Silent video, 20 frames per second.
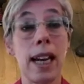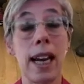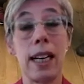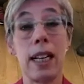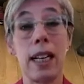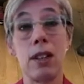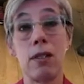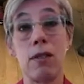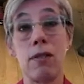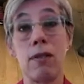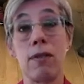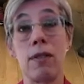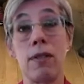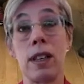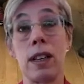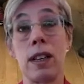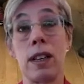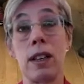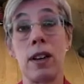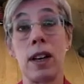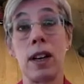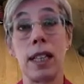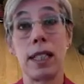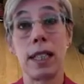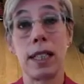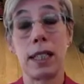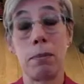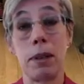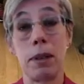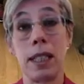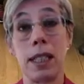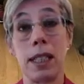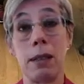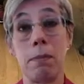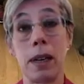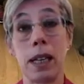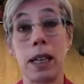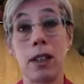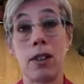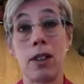end of the learning disability
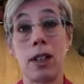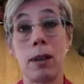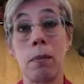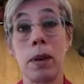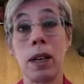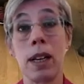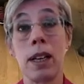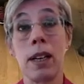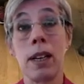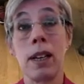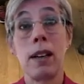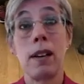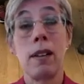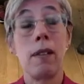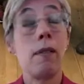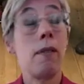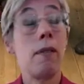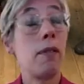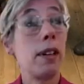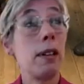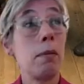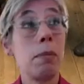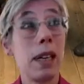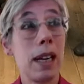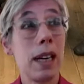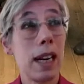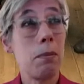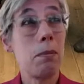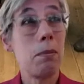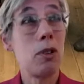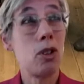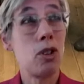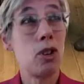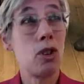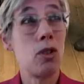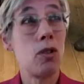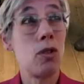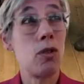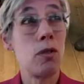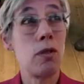spectrum will be able
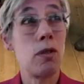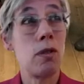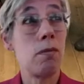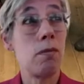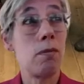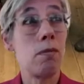to